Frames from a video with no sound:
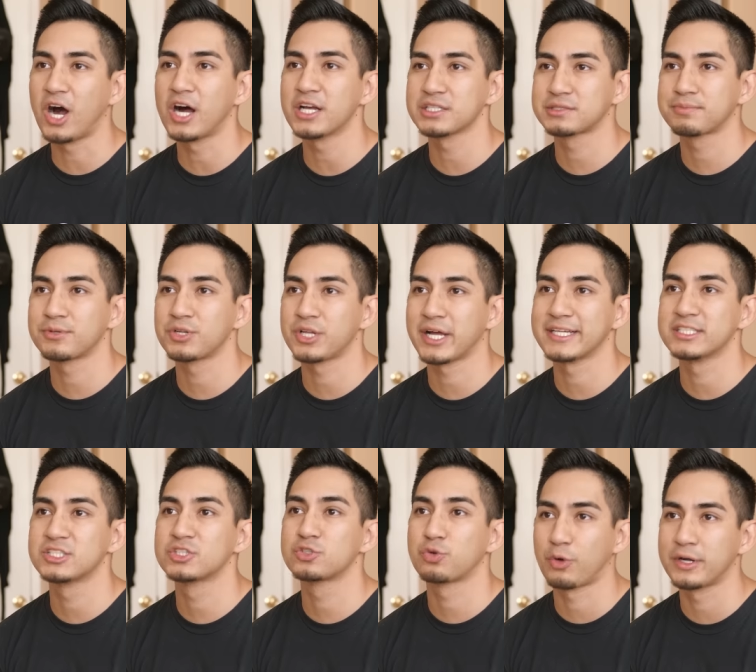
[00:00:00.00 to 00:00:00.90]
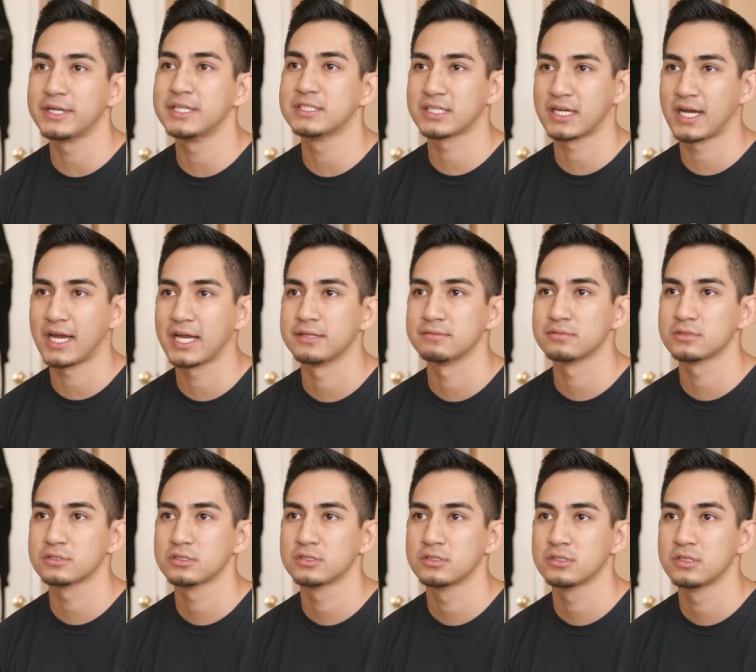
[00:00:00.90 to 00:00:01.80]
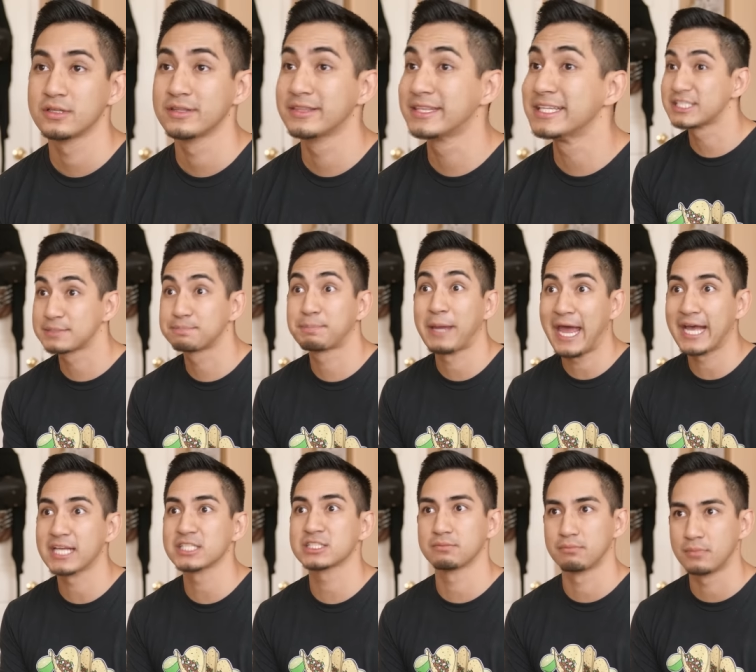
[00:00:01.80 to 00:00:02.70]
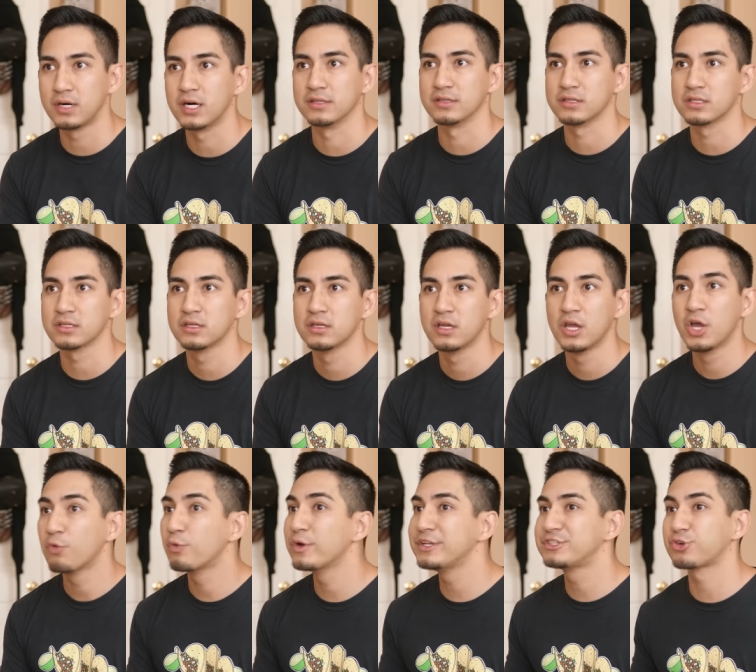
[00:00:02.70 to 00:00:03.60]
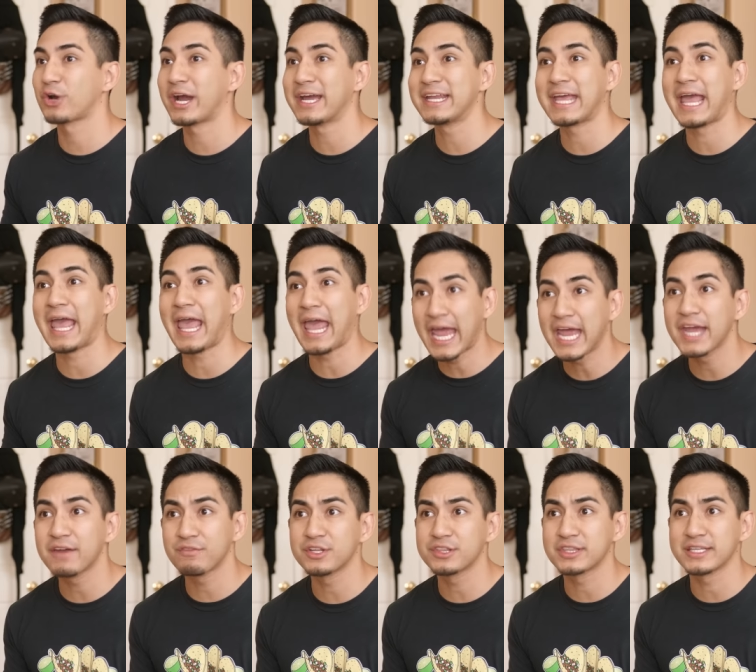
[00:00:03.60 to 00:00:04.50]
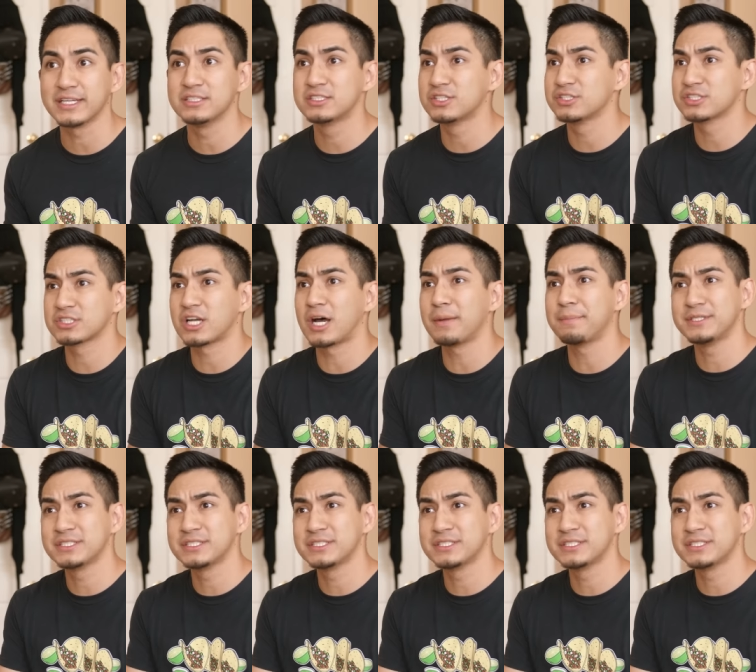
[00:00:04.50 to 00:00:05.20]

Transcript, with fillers: hospitalized 20 times this past month. We tried everything to stop